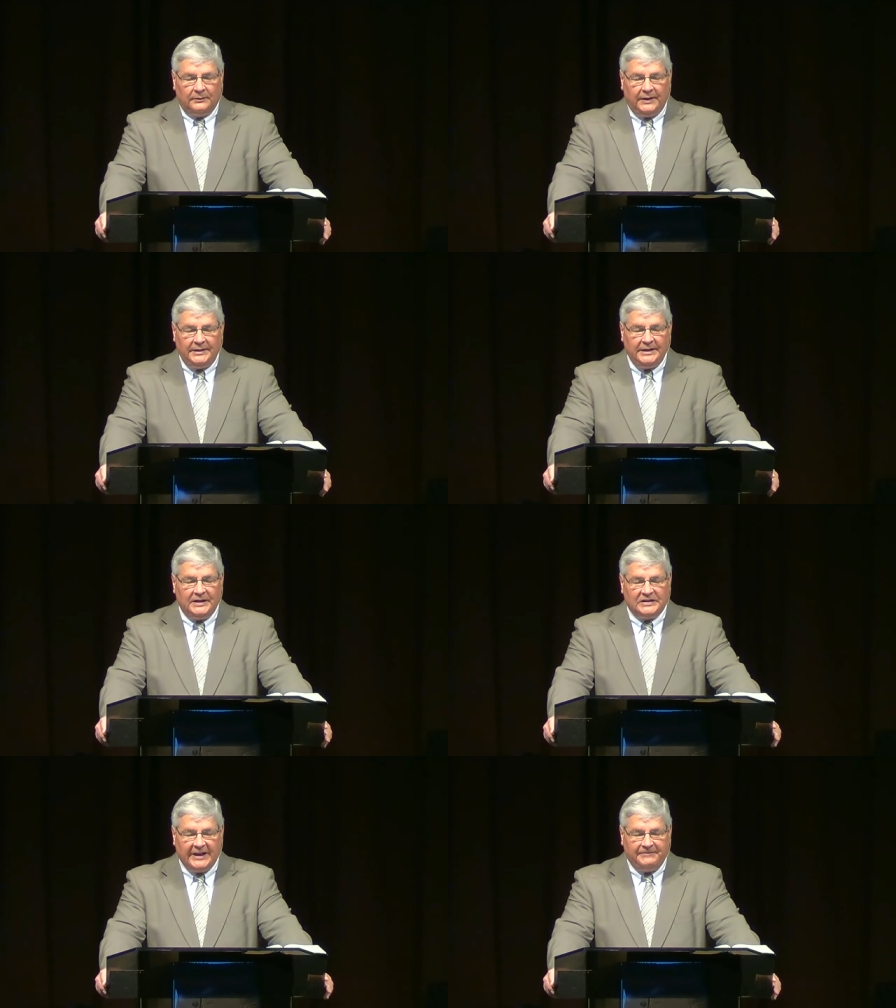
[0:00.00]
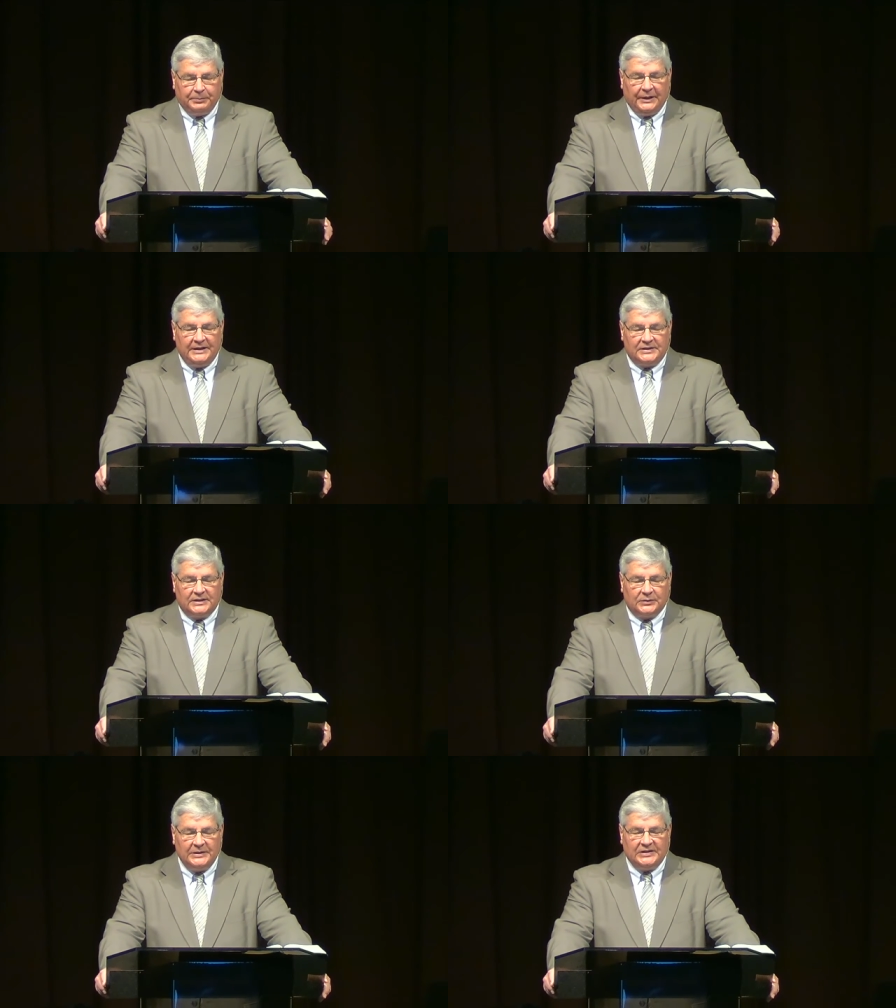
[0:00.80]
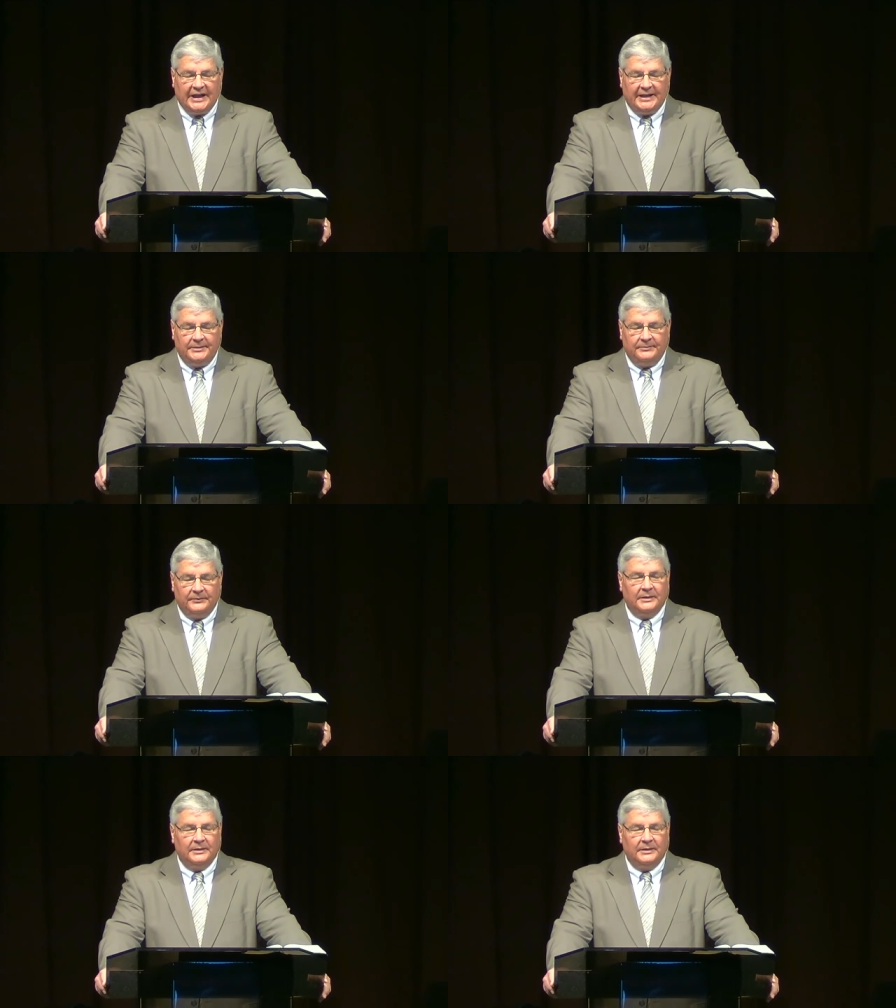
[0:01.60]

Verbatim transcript: they need a safe place, as we said,